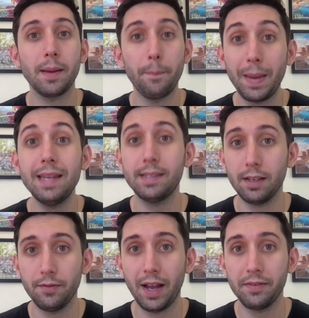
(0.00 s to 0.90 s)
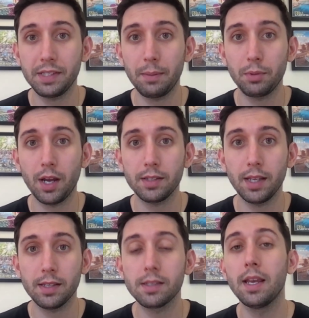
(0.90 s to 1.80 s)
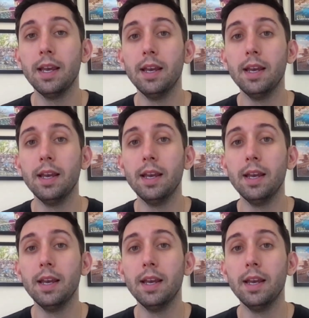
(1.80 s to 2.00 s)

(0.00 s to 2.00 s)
a basic five step process